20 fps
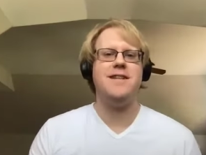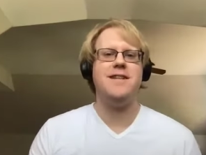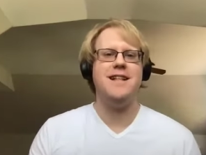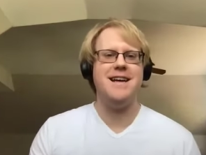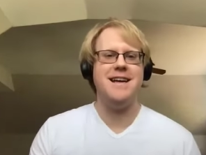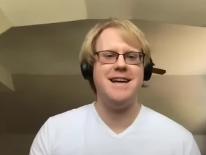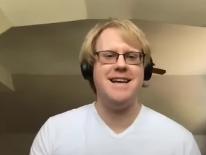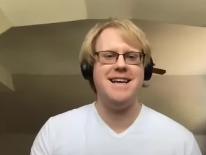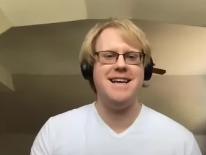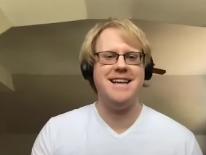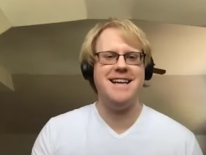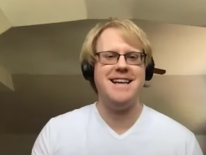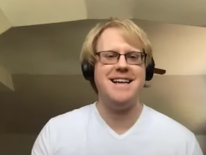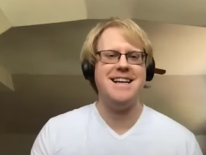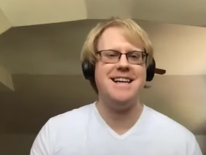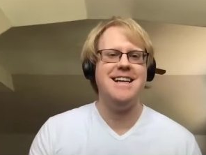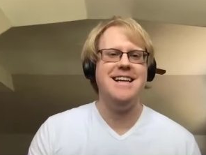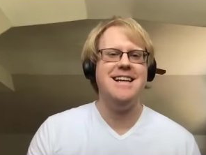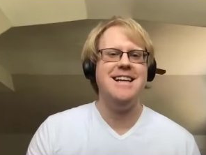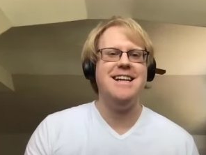like
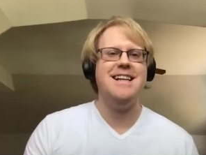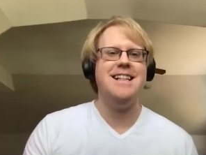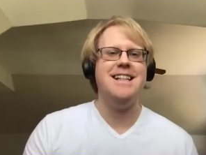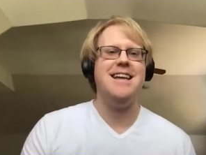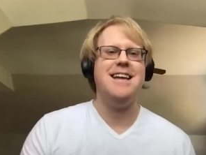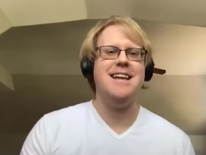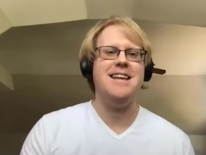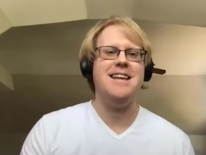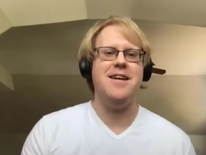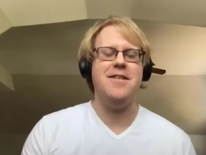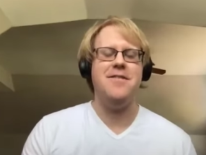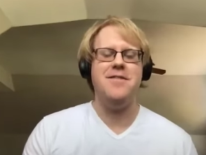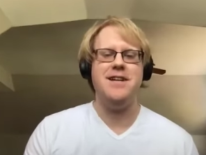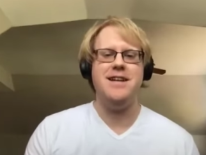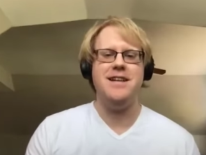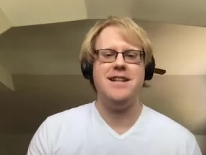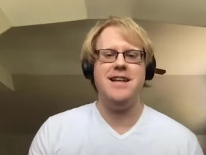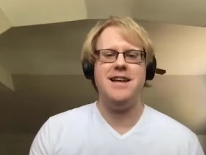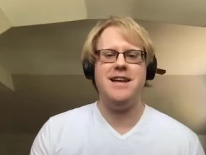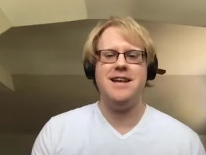like go
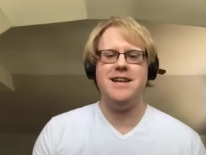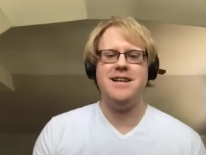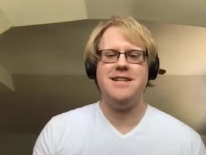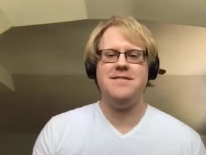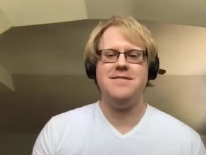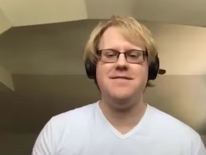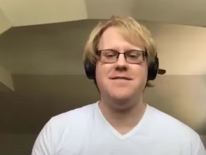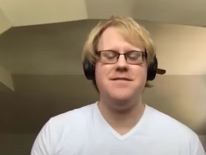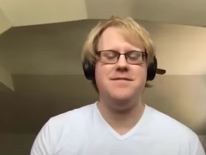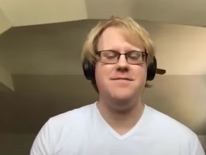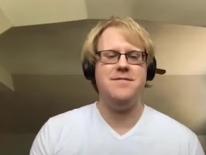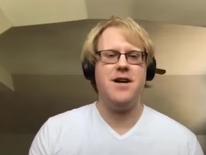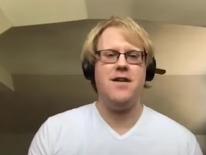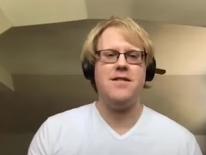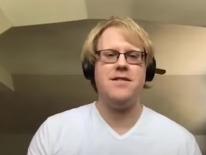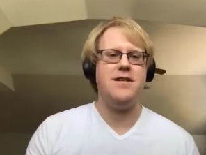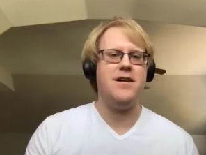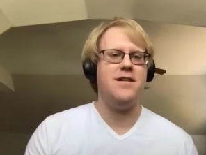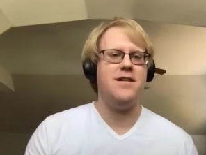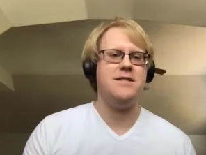in like
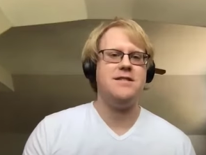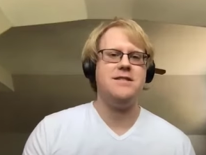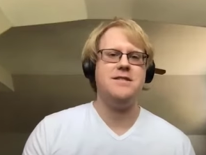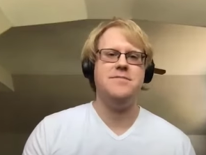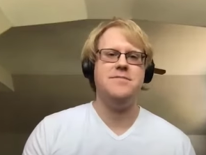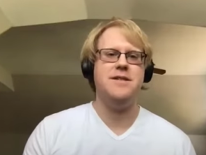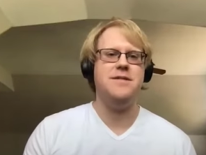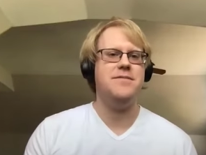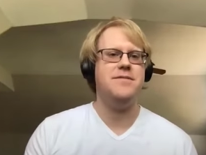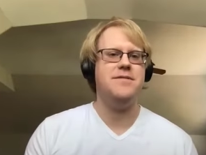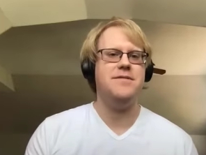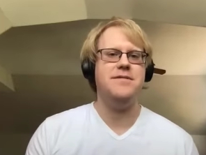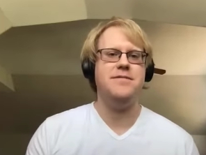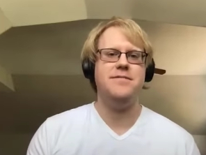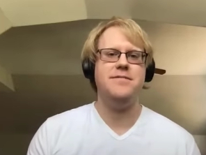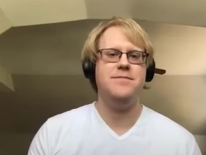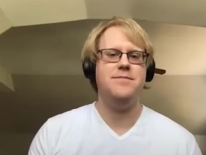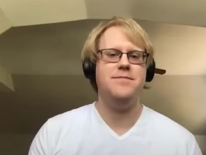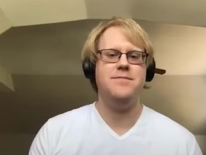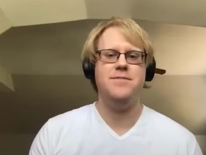talk talk to some
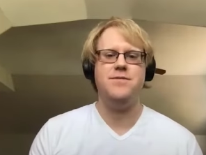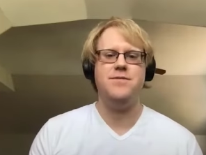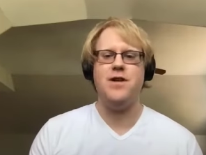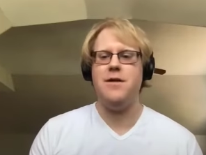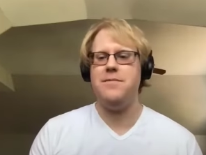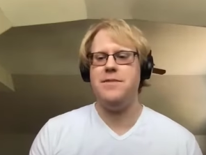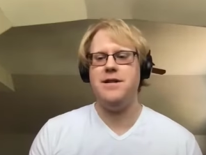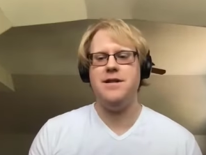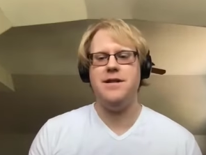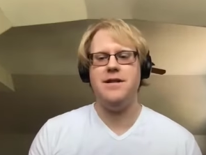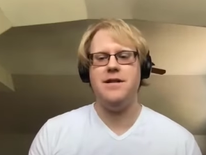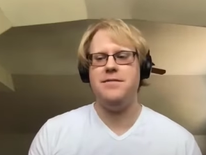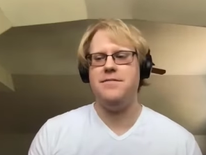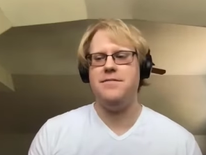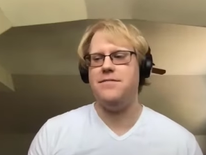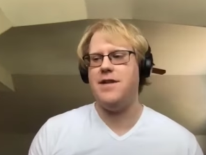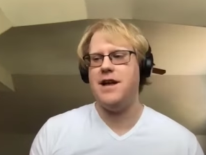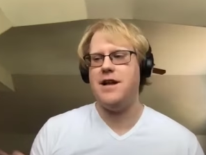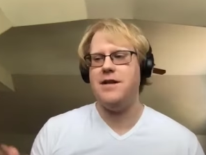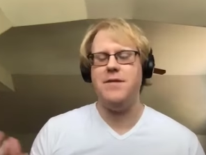people drop in on
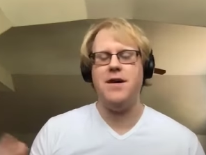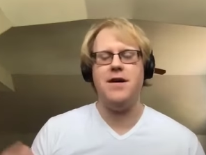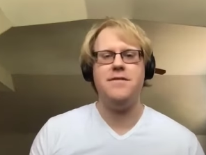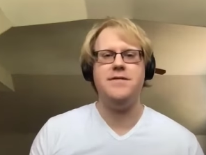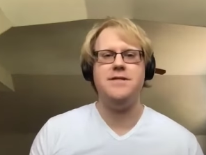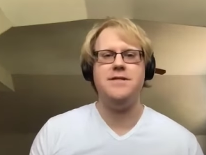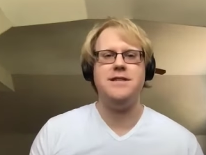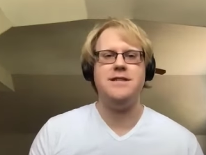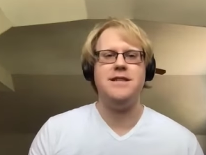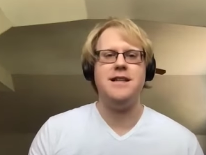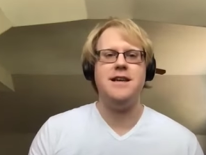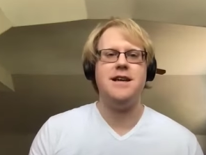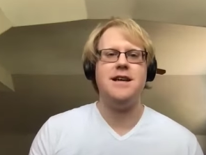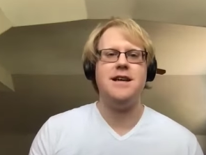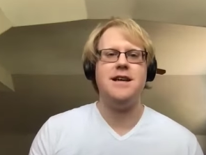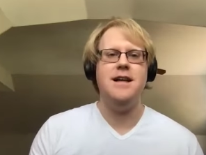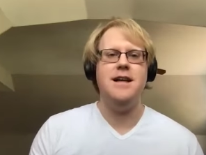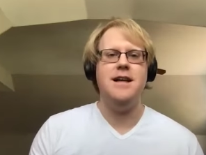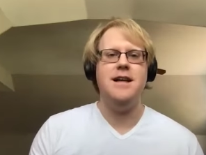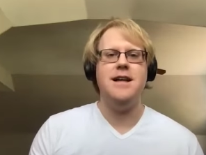random offices like
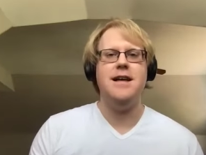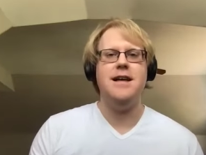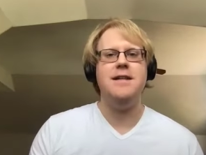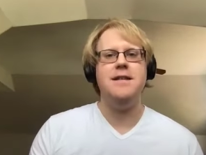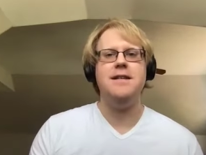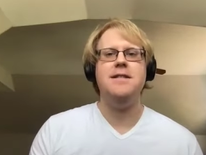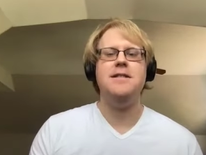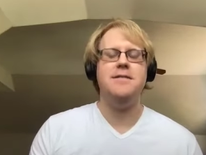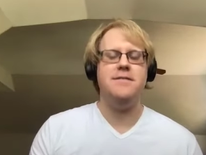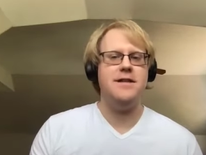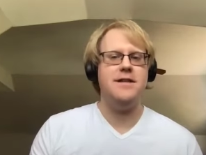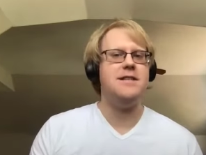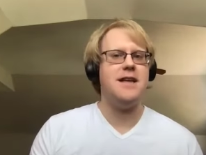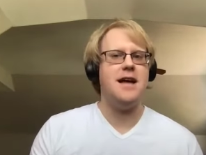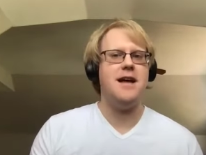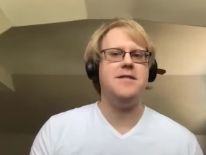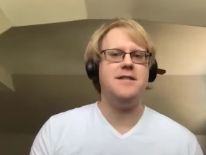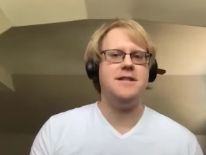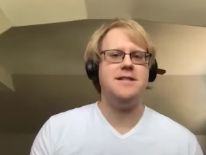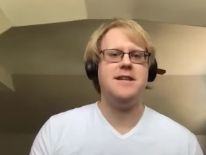it, it, it
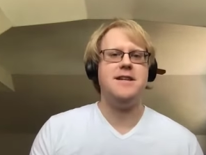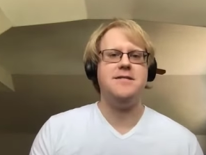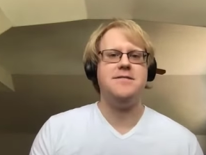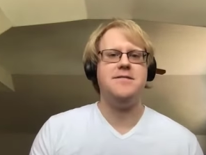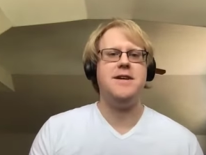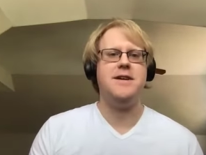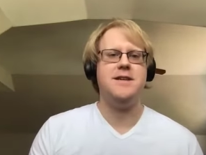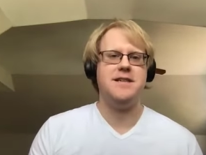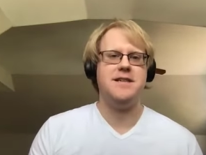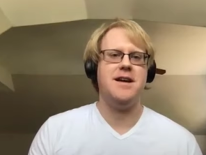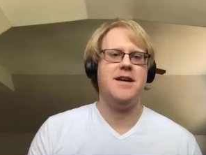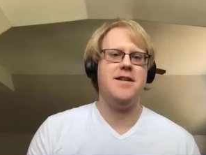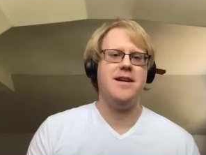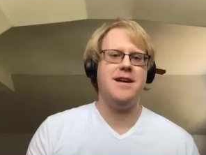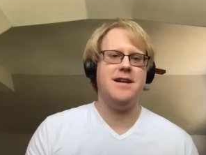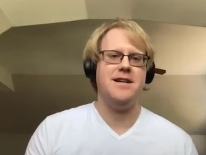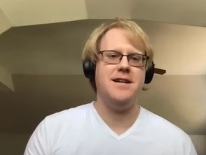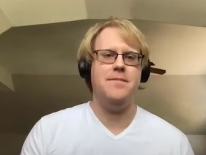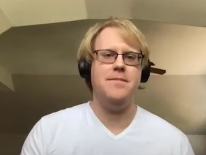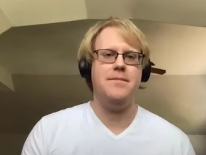sounds it sounds very
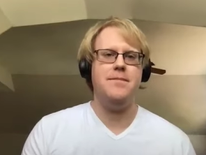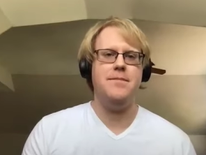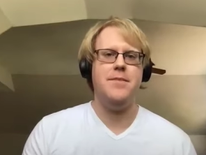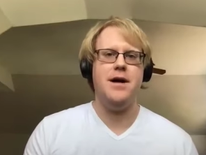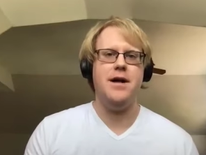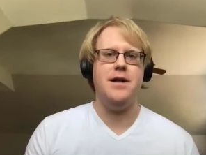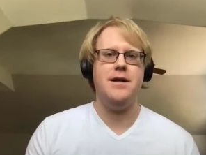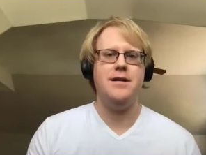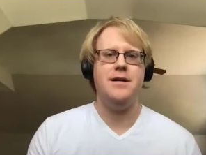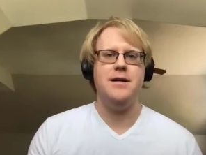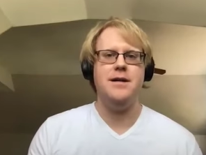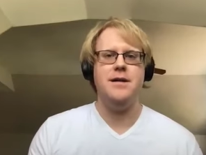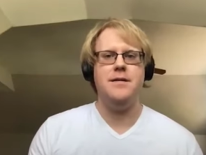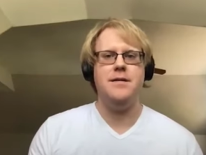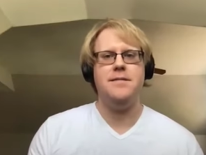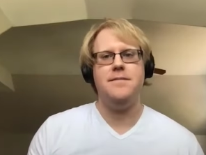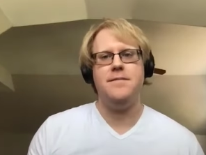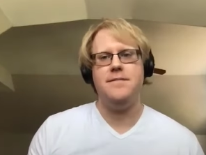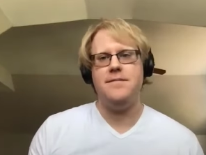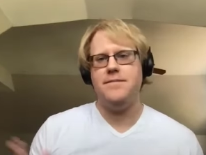scary but
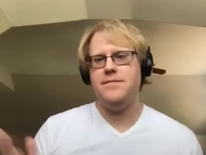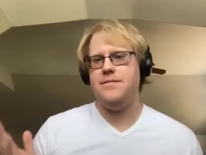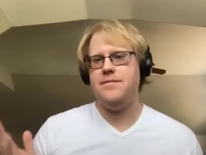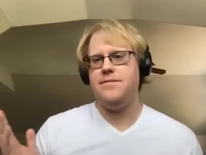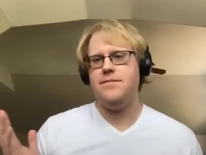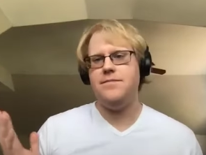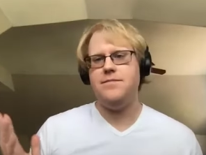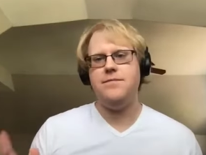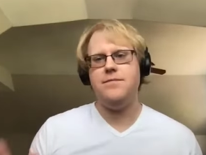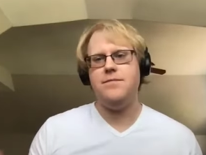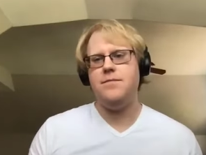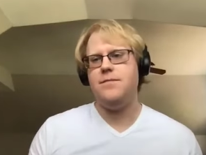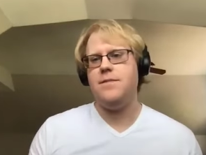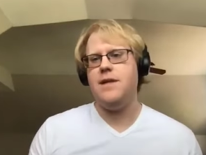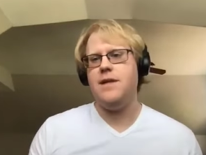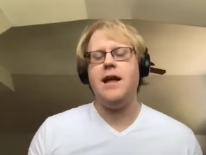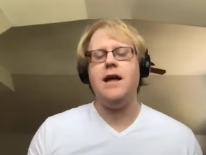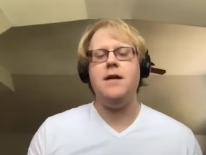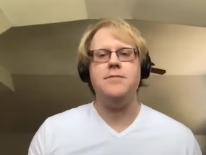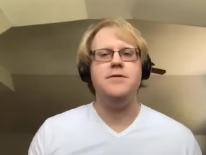
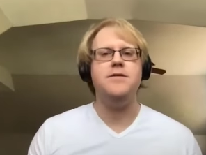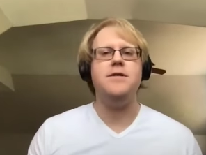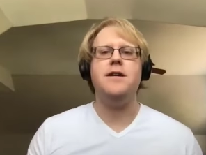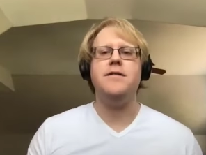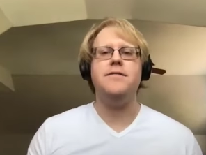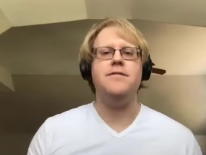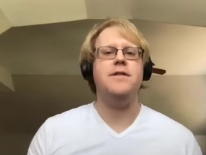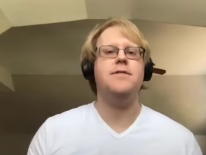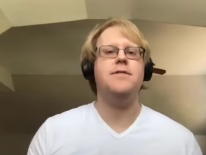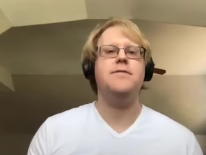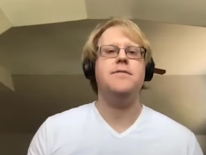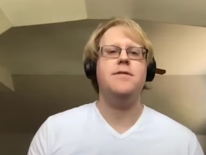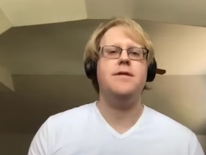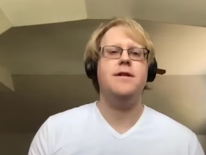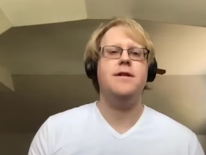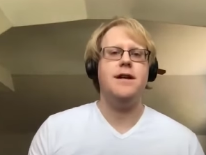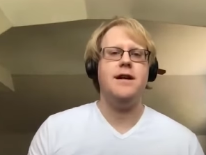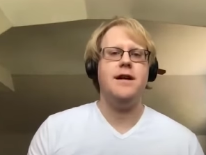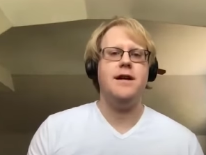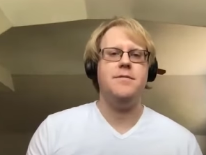it helps you get a feel for
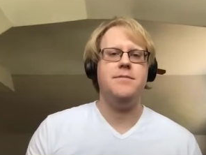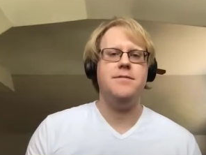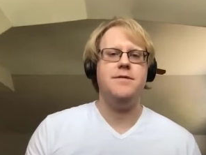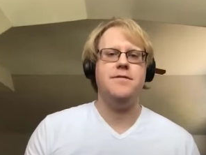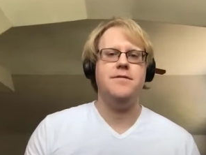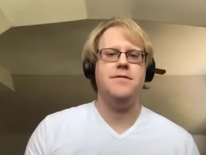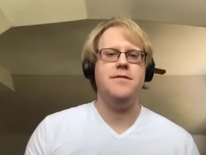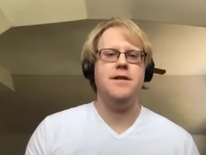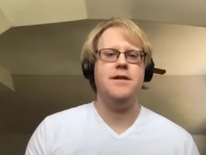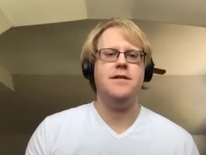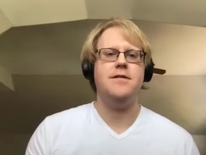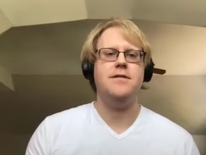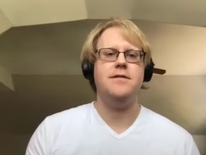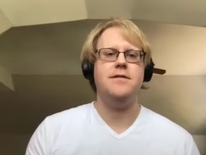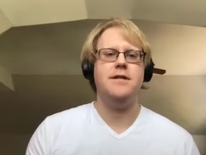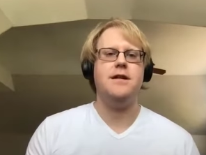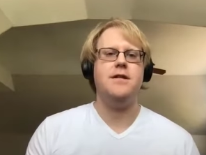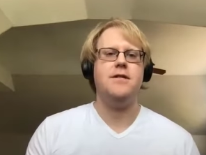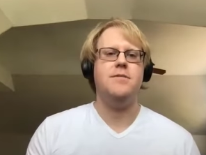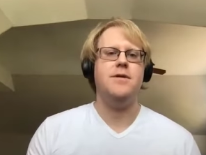it and helps you feel
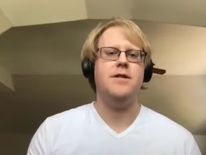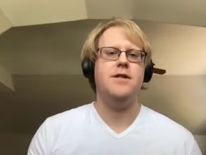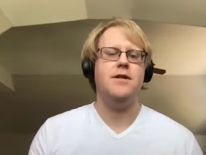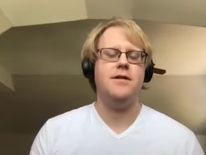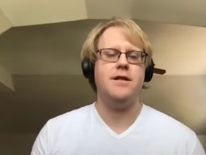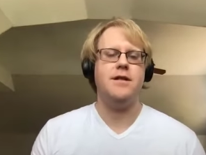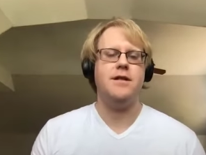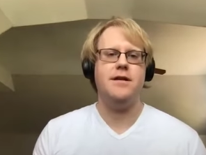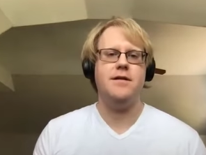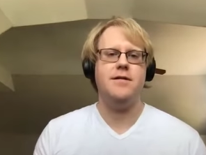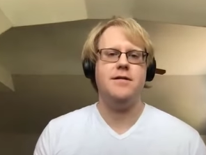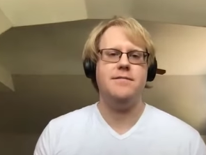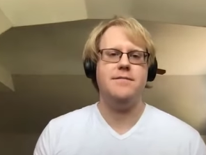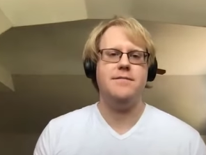like you belong there